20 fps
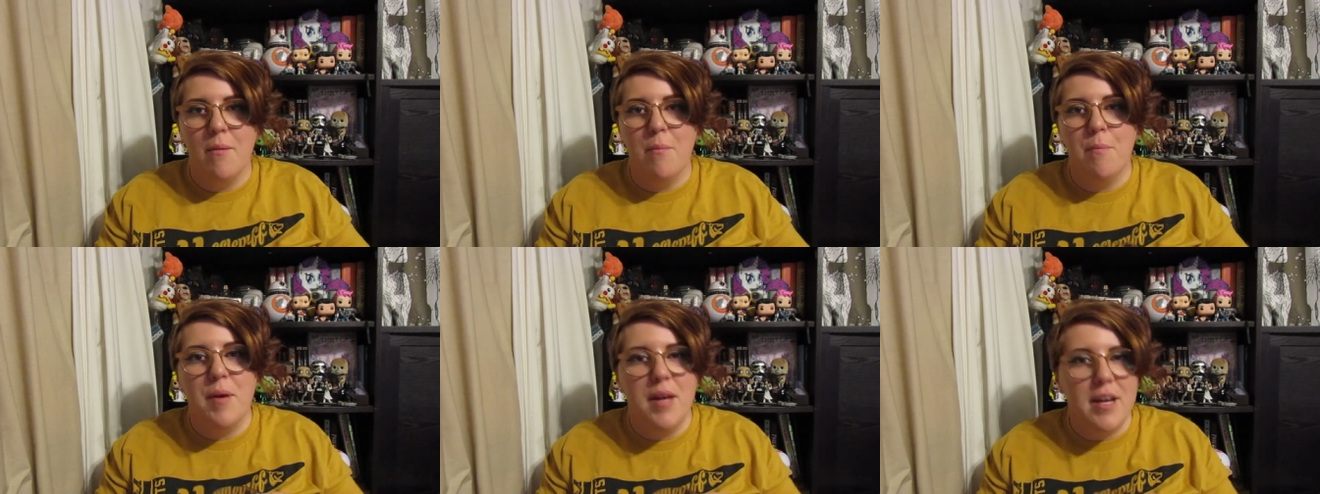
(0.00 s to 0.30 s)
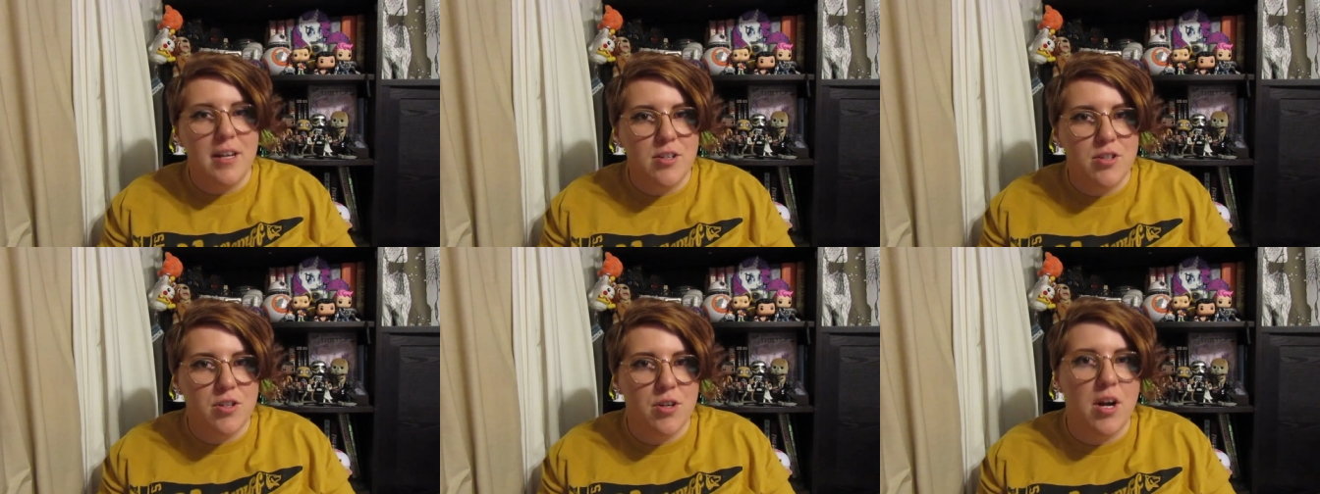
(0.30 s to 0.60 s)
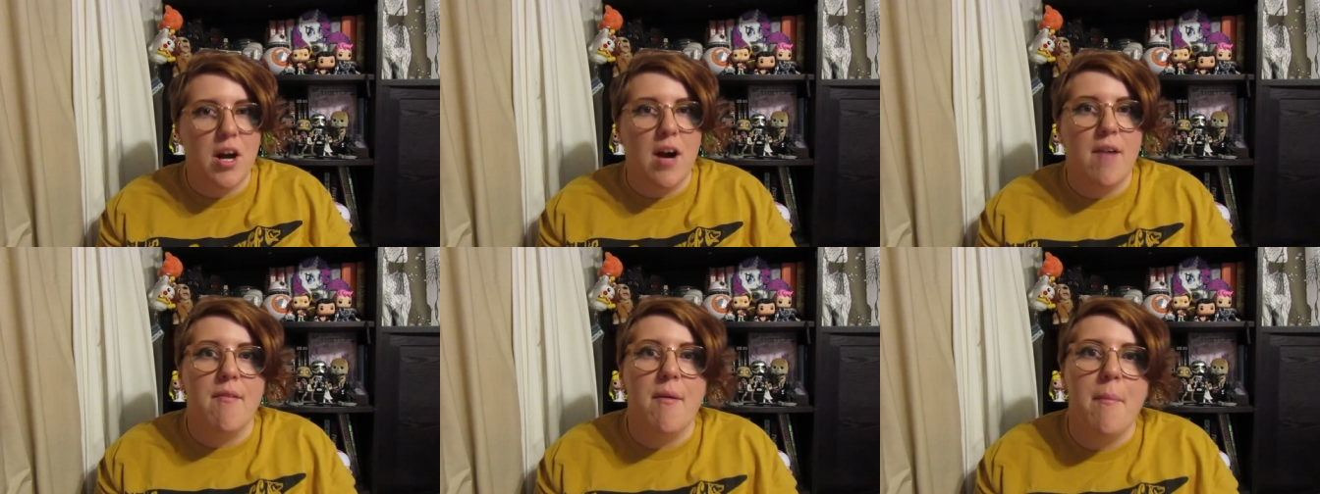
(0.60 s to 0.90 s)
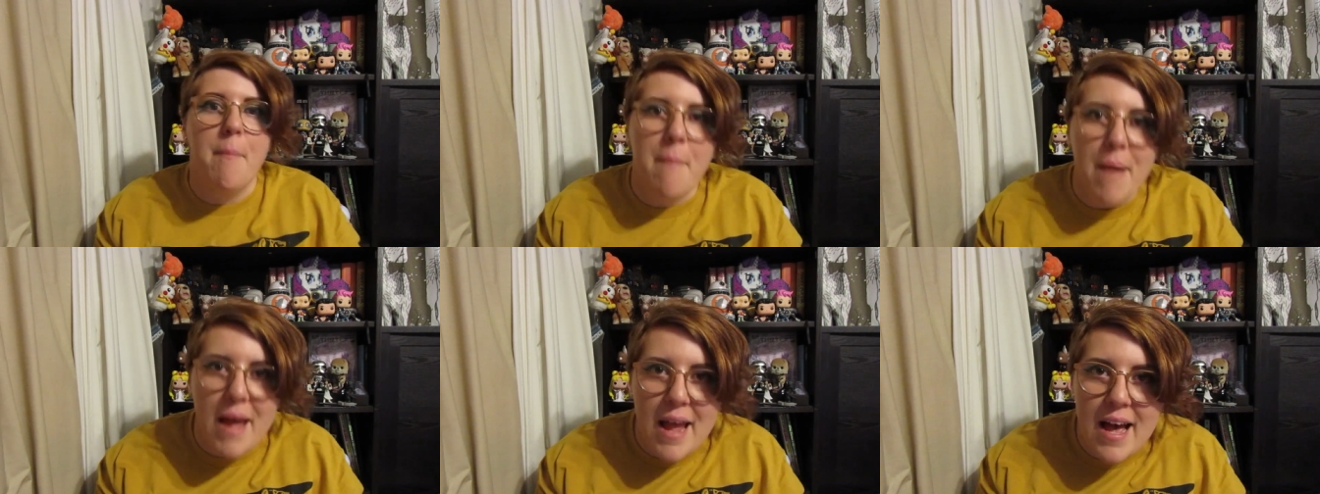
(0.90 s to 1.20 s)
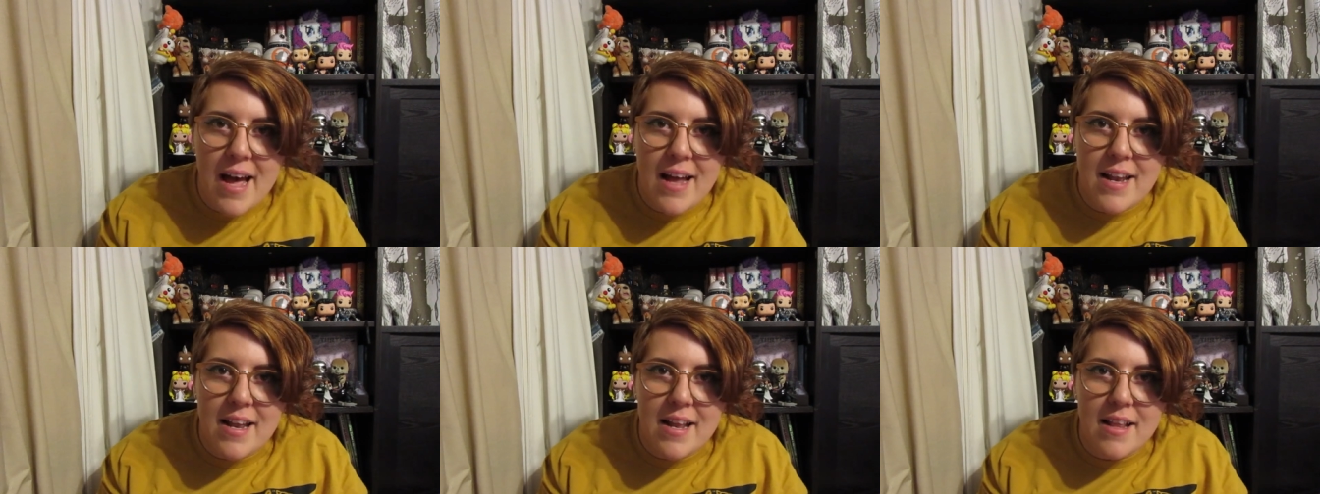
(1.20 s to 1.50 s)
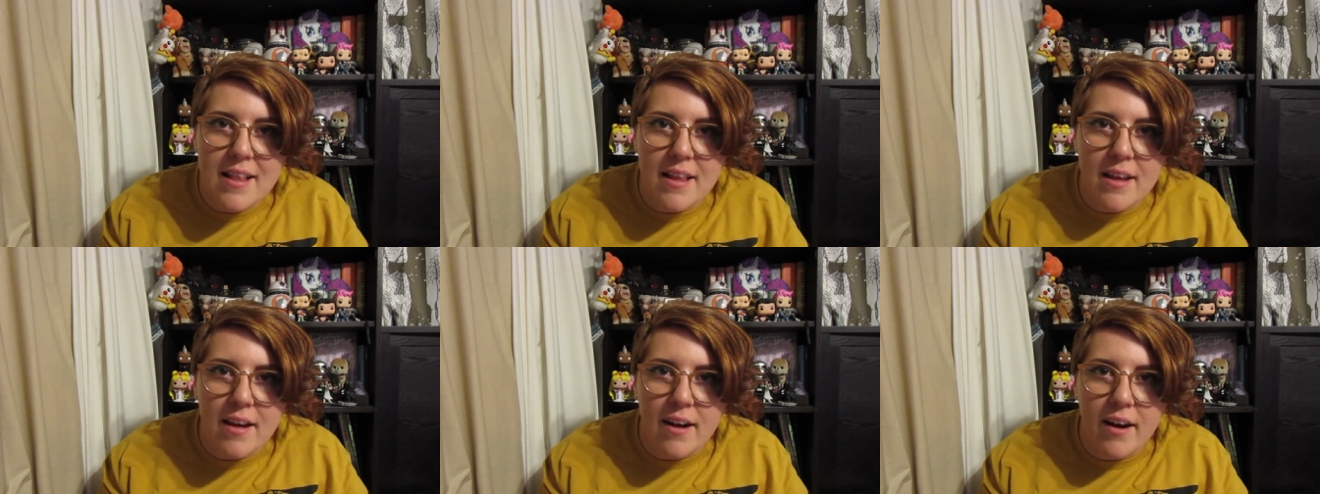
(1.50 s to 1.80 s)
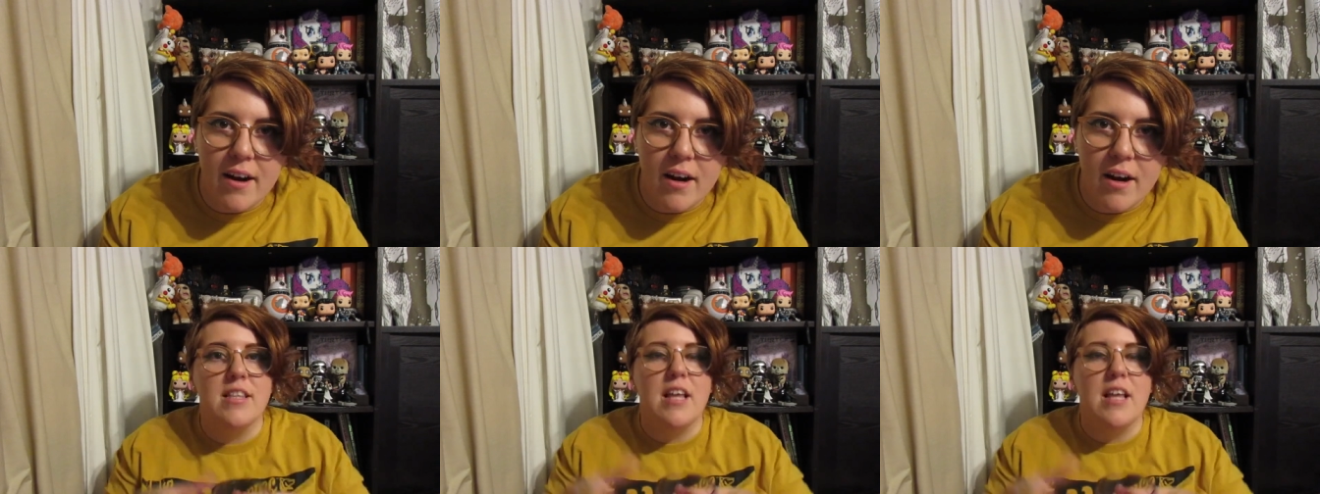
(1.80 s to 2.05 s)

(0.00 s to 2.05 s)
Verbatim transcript: picture of a man in there.